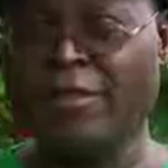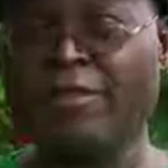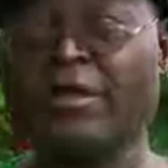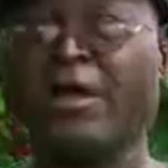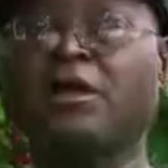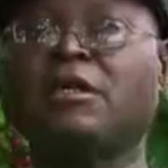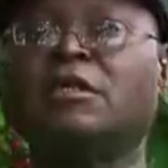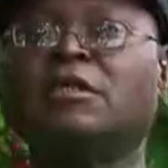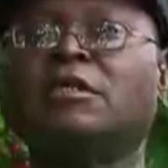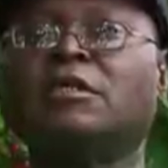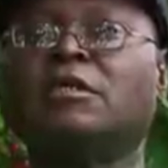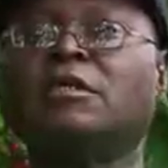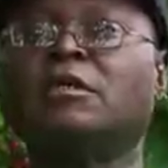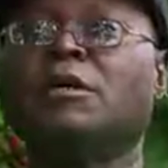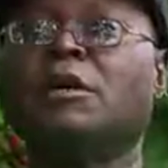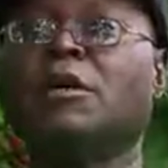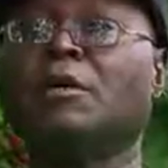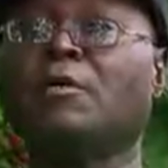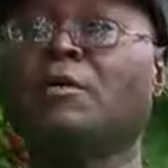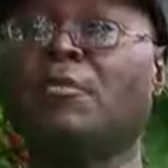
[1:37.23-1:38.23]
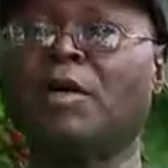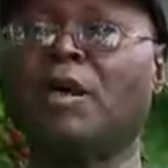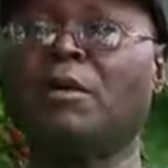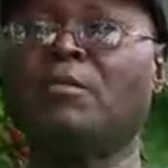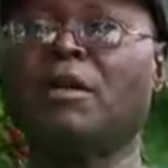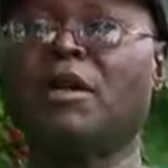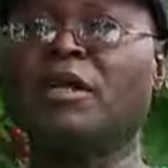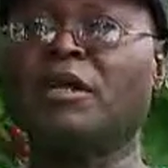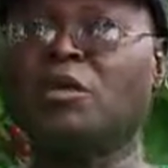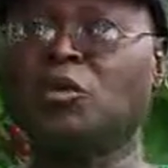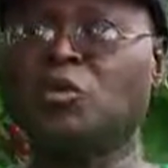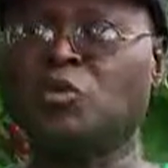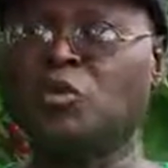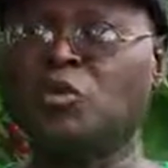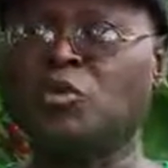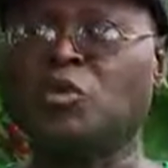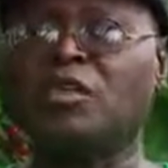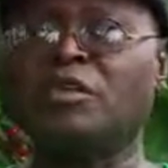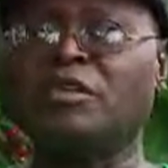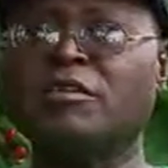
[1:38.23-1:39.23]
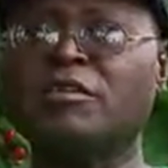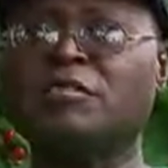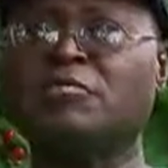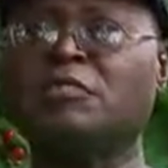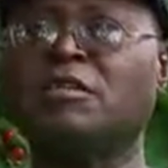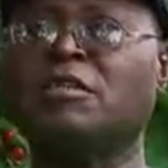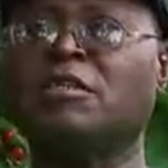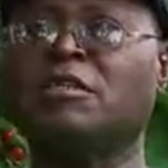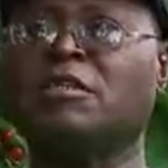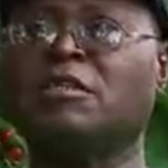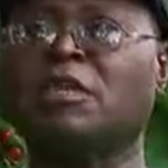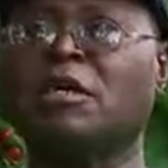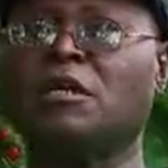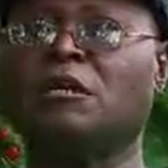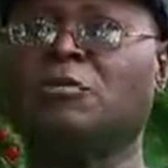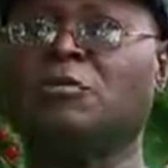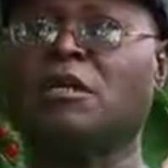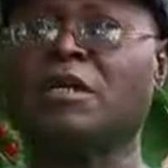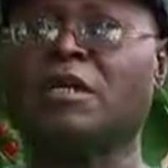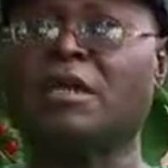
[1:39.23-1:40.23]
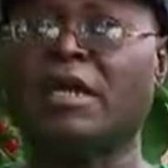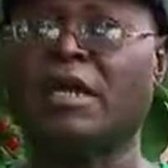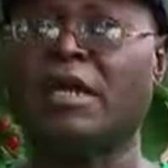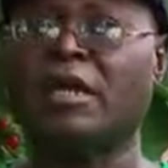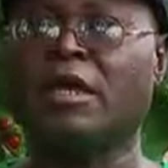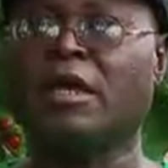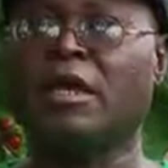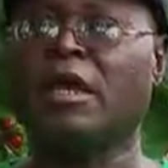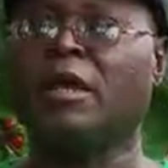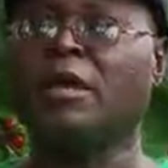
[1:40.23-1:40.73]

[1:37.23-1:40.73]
There is primary nutrients, which is NPK.